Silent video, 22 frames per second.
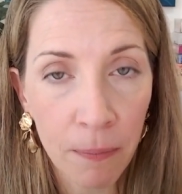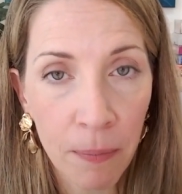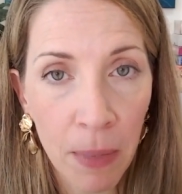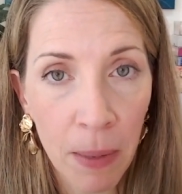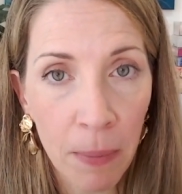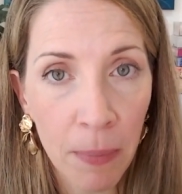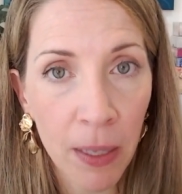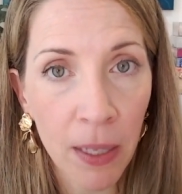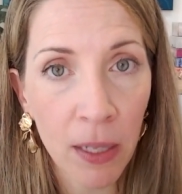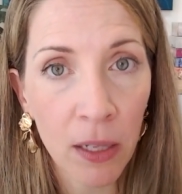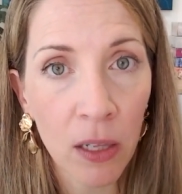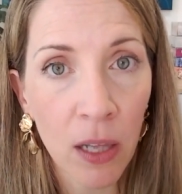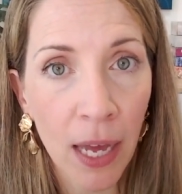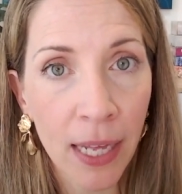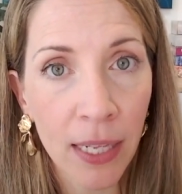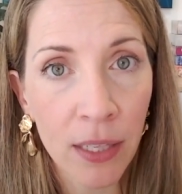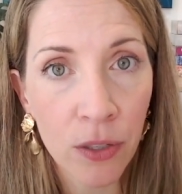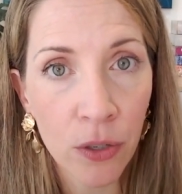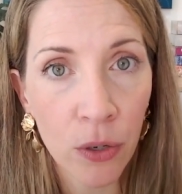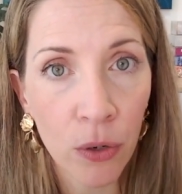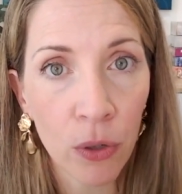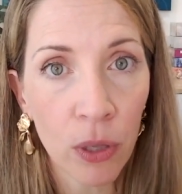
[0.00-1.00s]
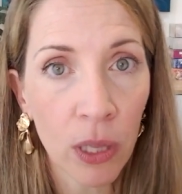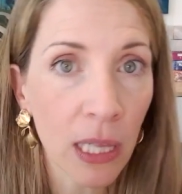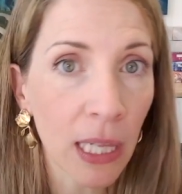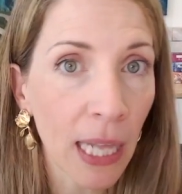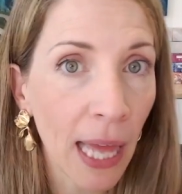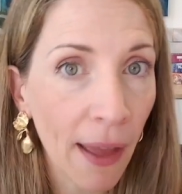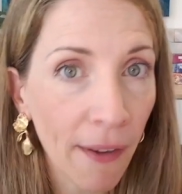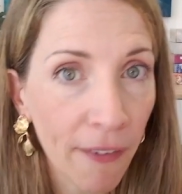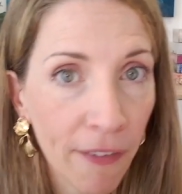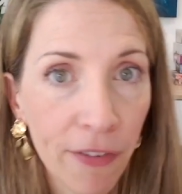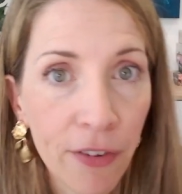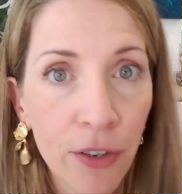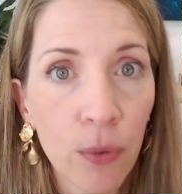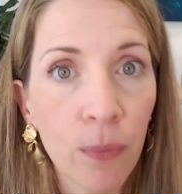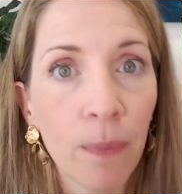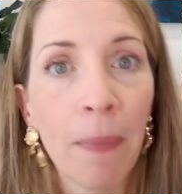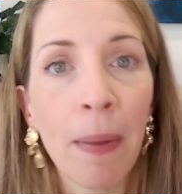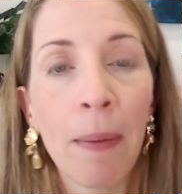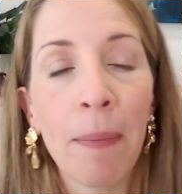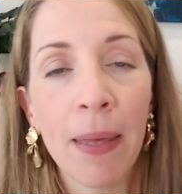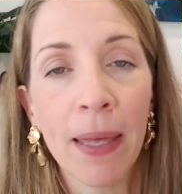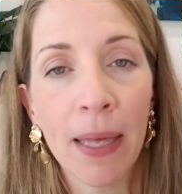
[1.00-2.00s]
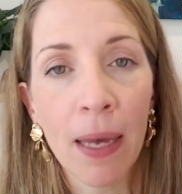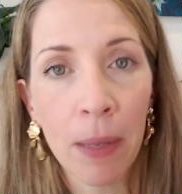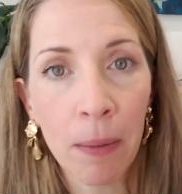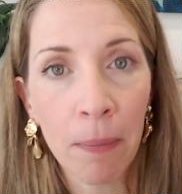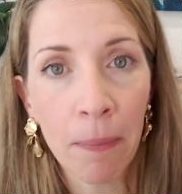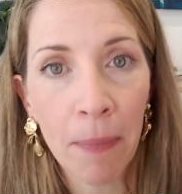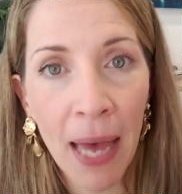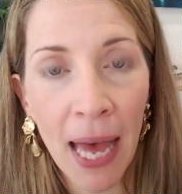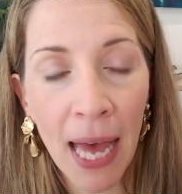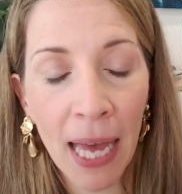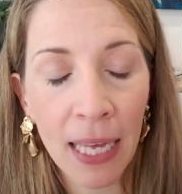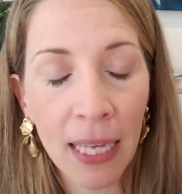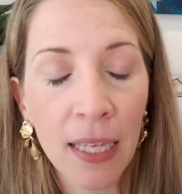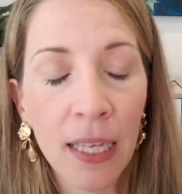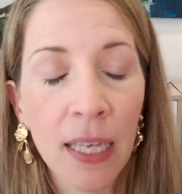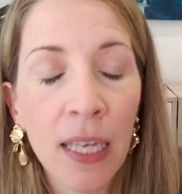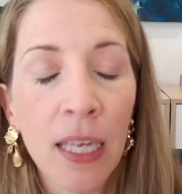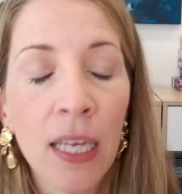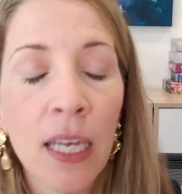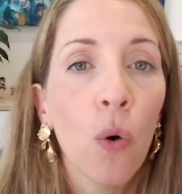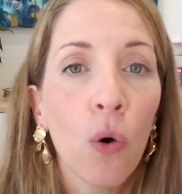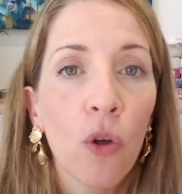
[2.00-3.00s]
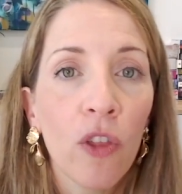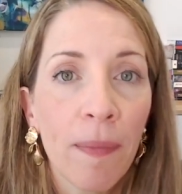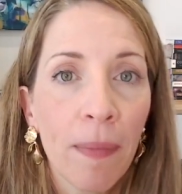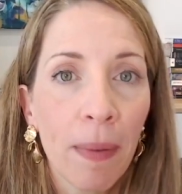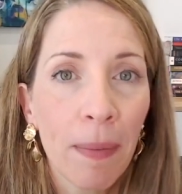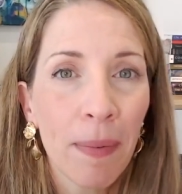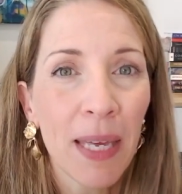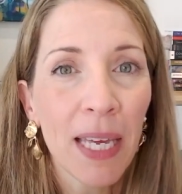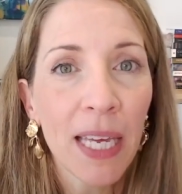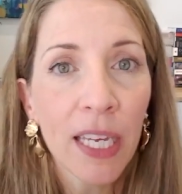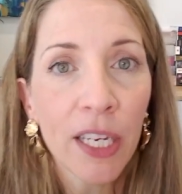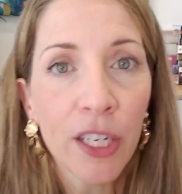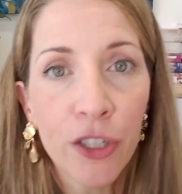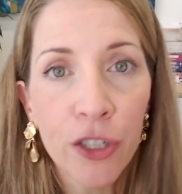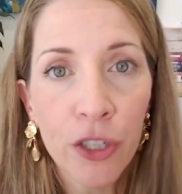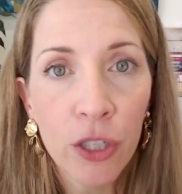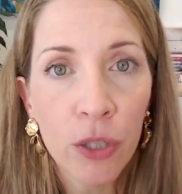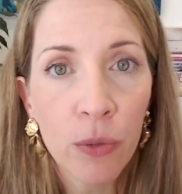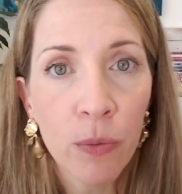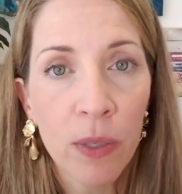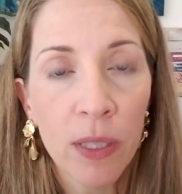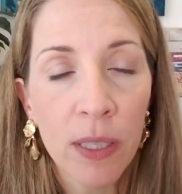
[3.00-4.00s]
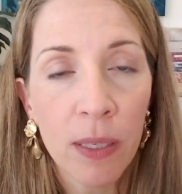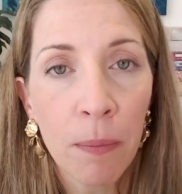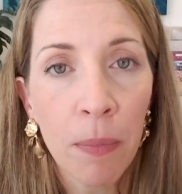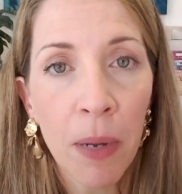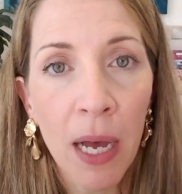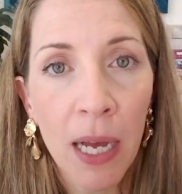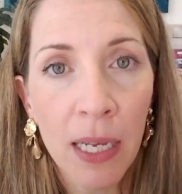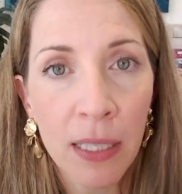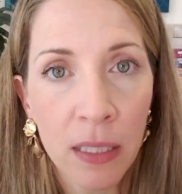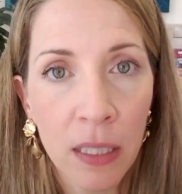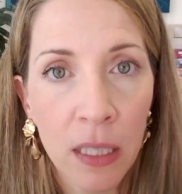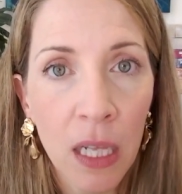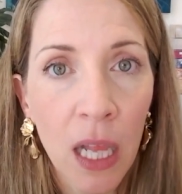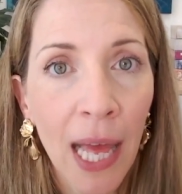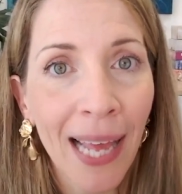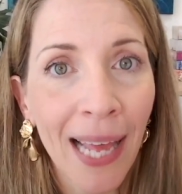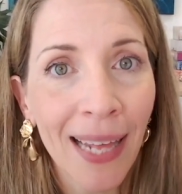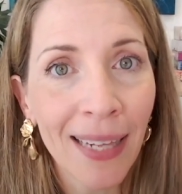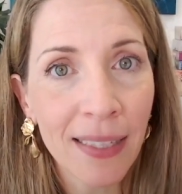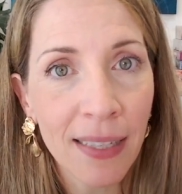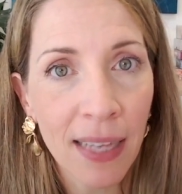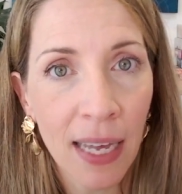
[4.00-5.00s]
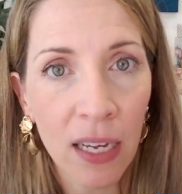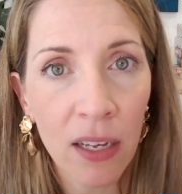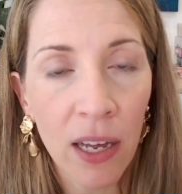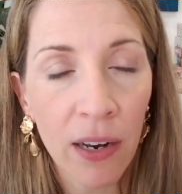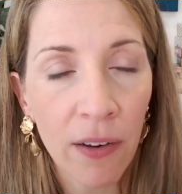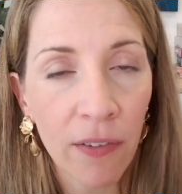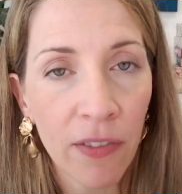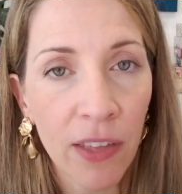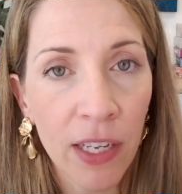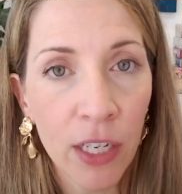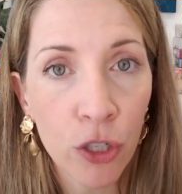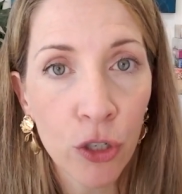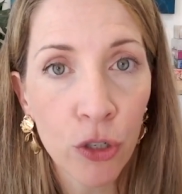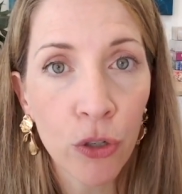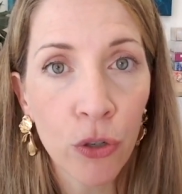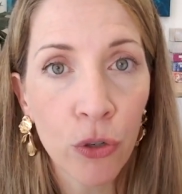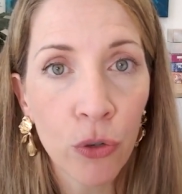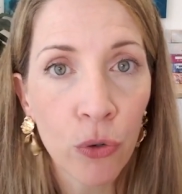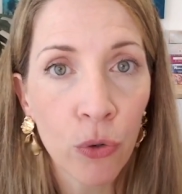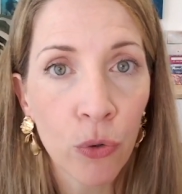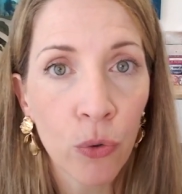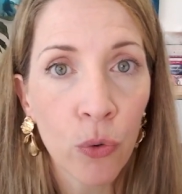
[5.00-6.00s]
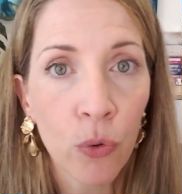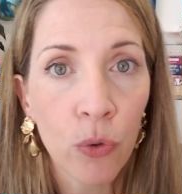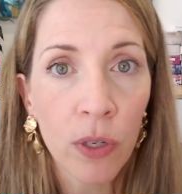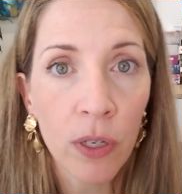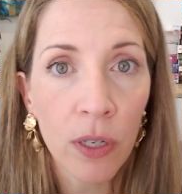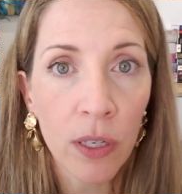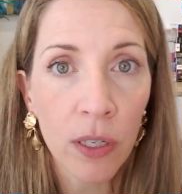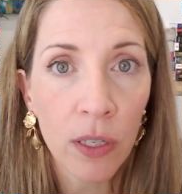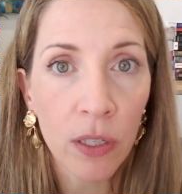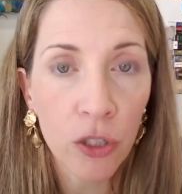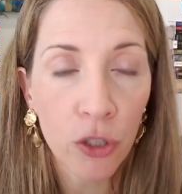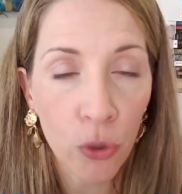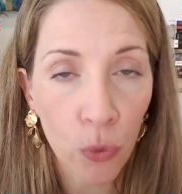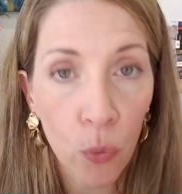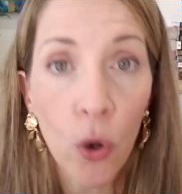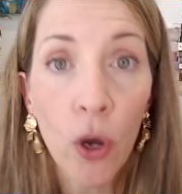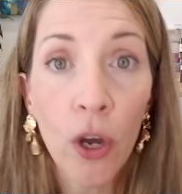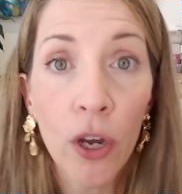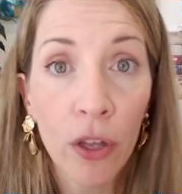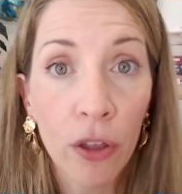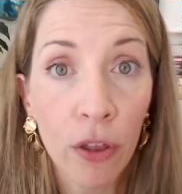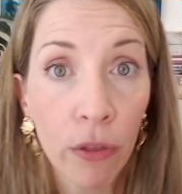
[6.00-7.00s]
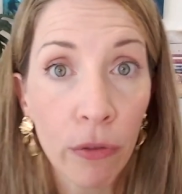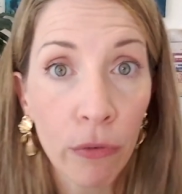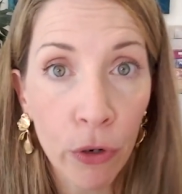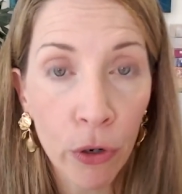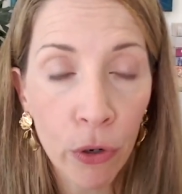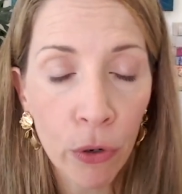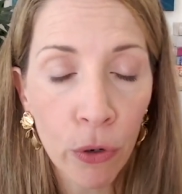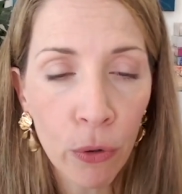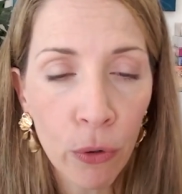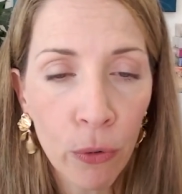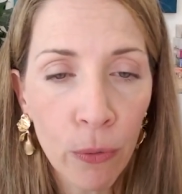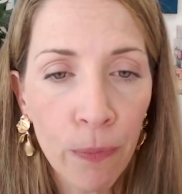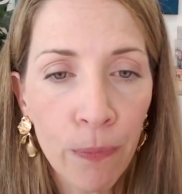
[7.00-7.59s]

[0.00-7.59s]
Maybe clients who left, maybe coming back, or there may be issues with some past clients, that kind of thing to work through.